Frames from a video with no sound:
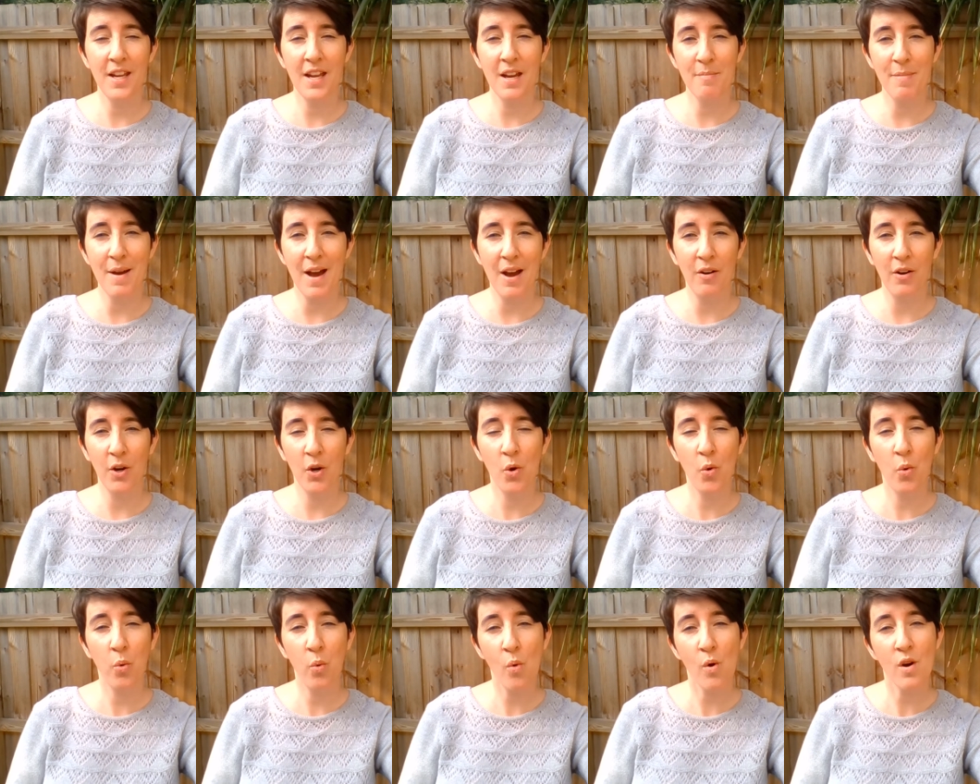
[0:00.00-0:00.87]
about a
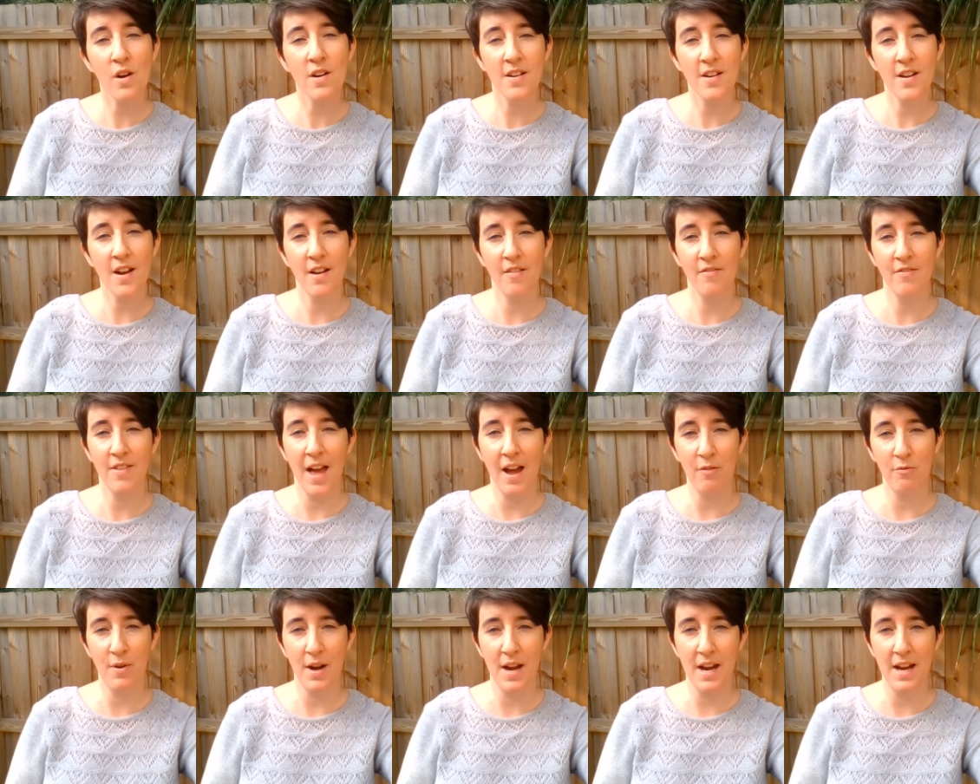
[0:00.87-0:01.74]
quarter of
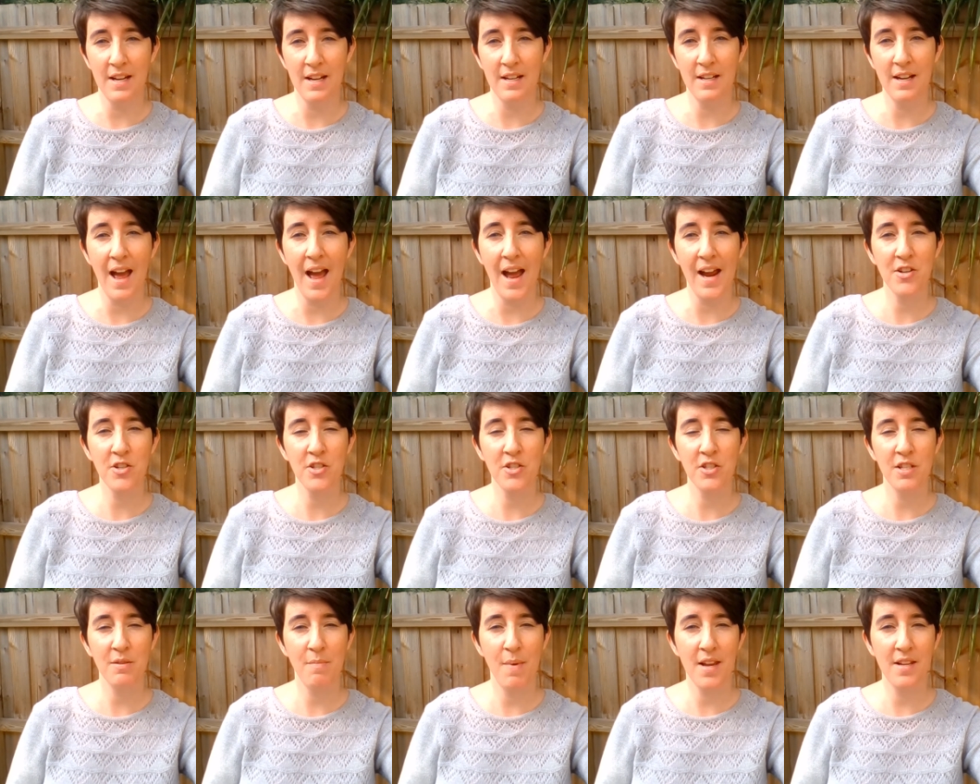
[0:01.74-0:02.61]
that rain
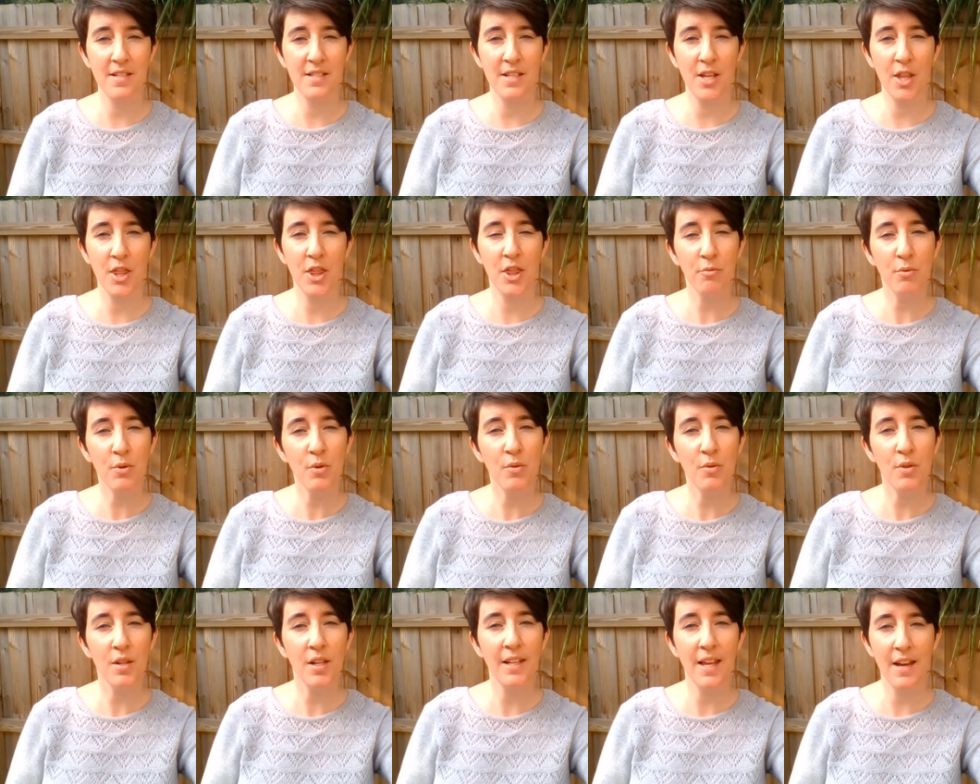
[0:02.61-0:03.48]
actually makes it through
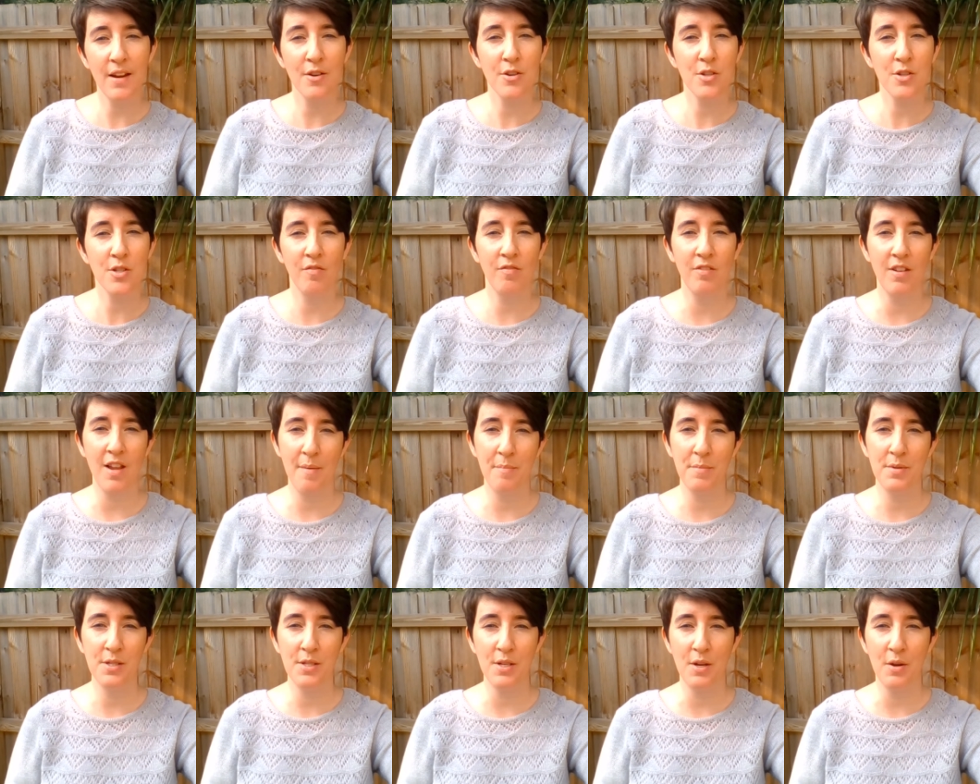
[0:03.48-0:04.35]
the layers of
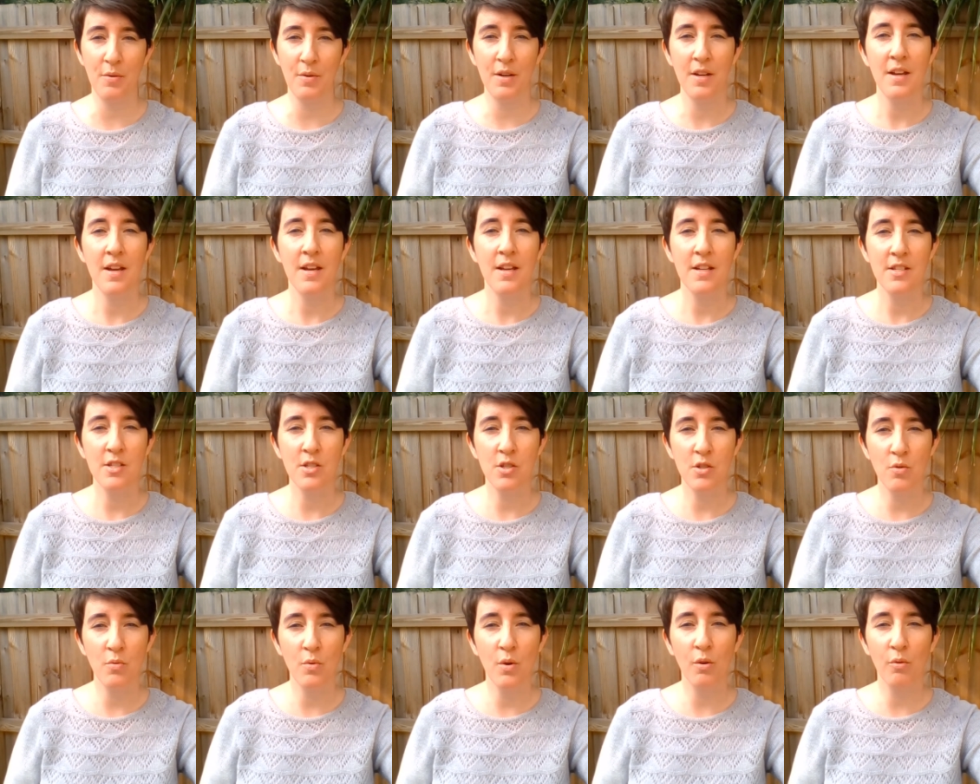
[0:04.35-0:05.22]
limestone
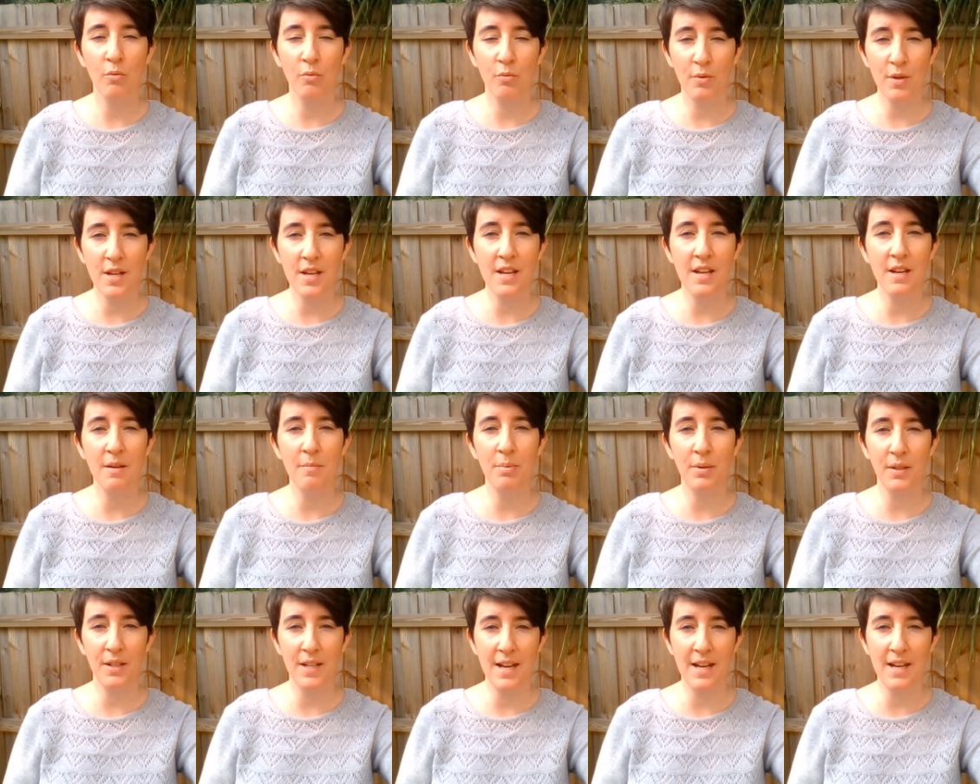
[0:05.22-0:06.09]
to
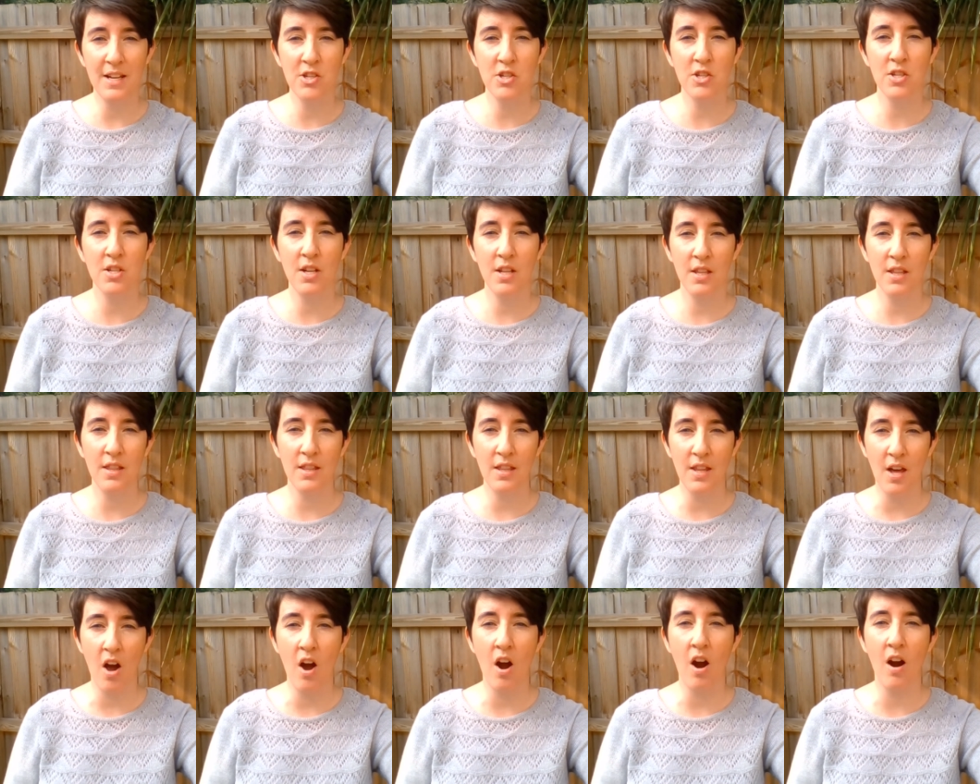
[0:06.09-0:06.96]
replenish
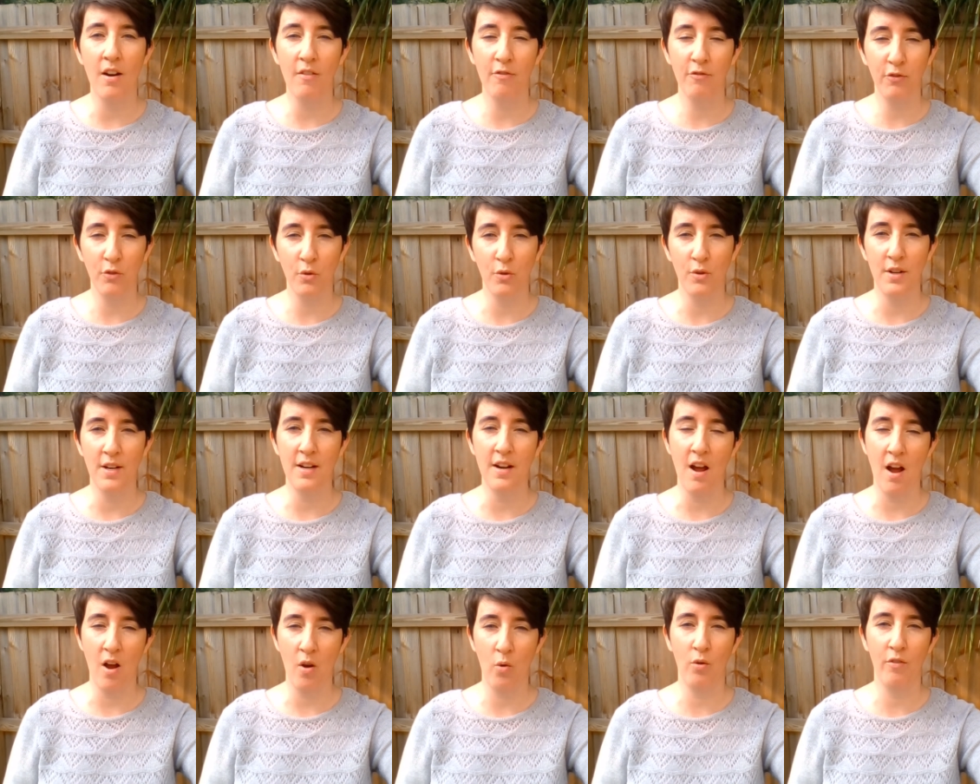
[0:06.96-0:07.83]
our Floridan
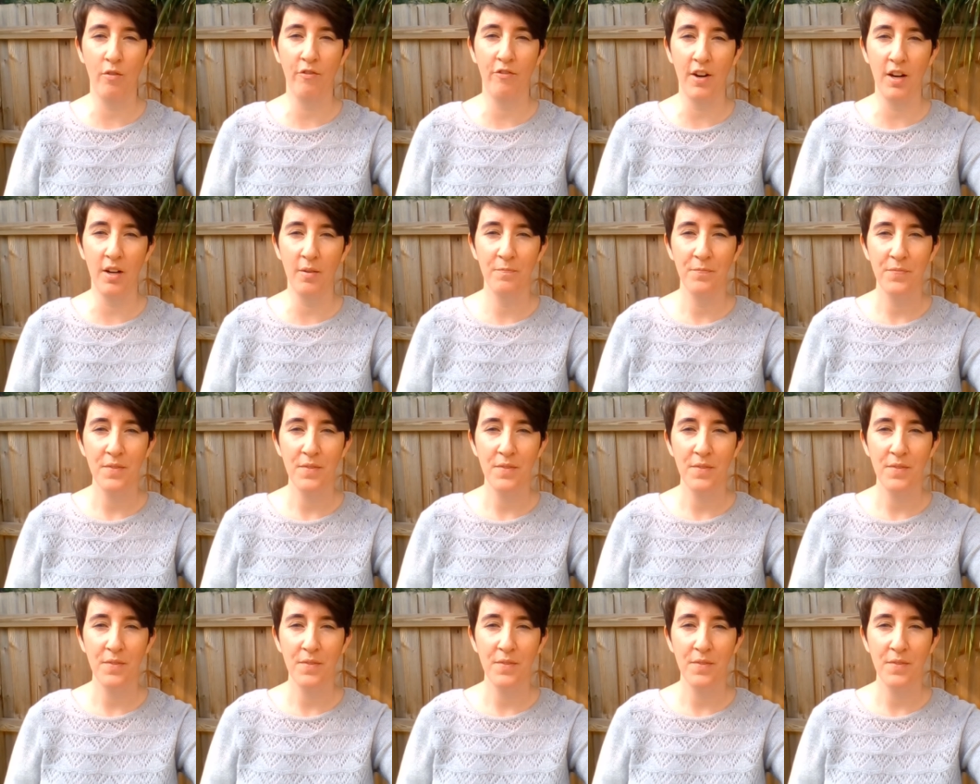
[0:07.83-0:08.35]
aquifer.